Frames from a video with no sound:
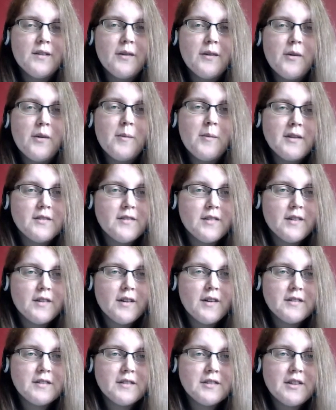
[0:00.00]
almost
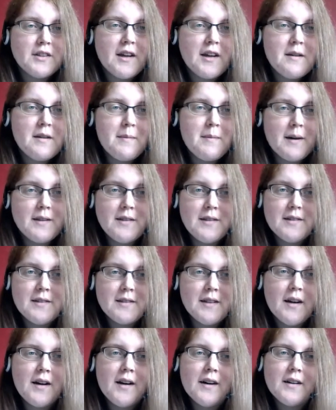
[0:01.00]
forgot to show you my new
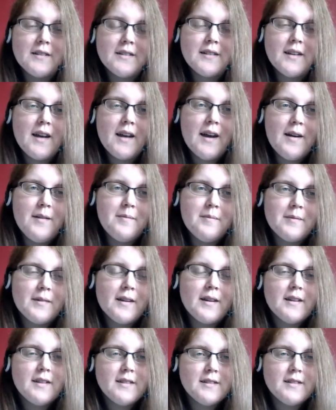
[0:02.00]
start,
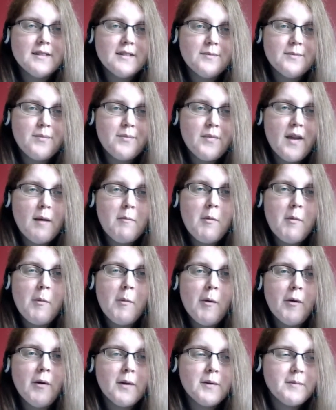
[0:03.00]
because I'm a
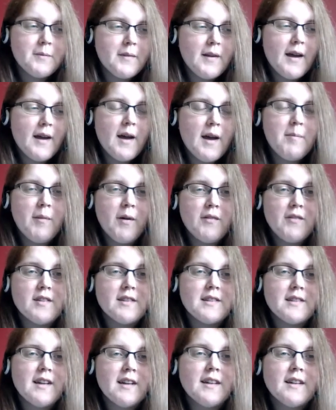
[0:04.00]
moron,
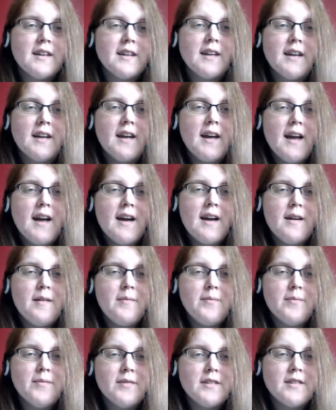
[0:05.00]
obviously.
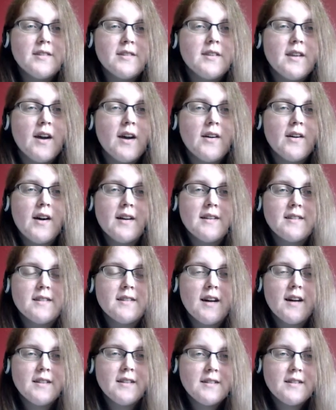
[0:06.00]
So I
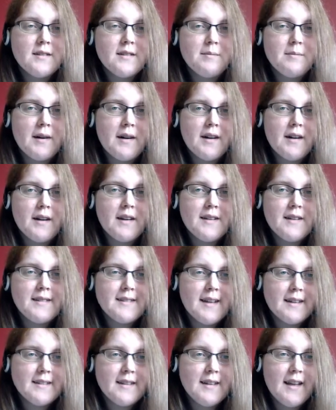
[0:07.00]
started my
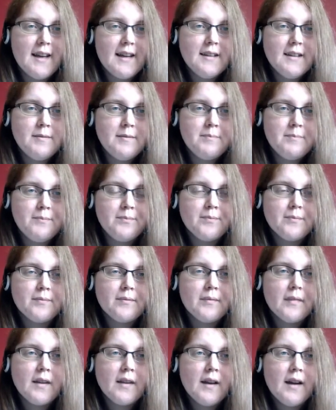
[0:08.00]
chatelaine.
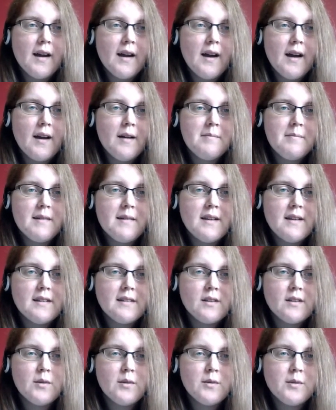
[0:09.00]

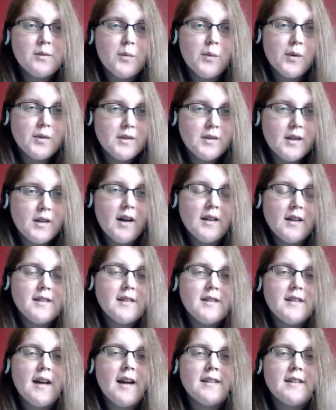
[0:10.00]
It's called Water
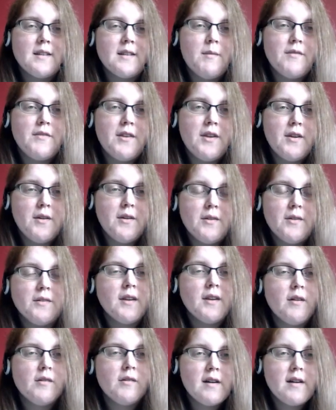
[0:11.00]
Garden, as some of you
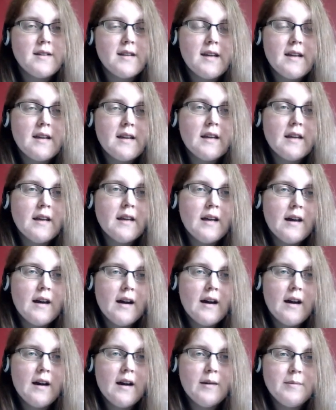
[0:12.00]
know already.
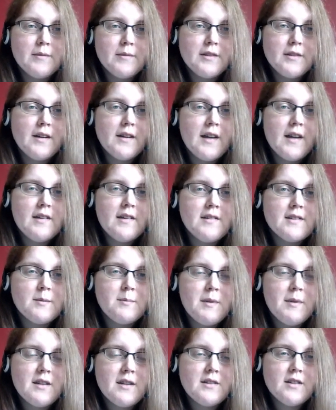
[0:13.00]
So here is a
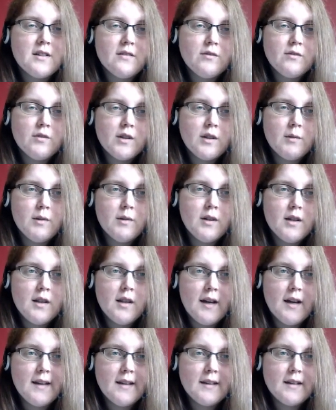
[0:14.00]
picture of what it will look
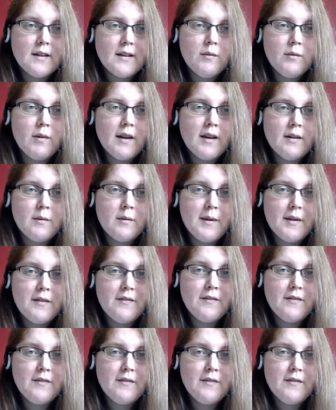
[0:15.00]
like when it will be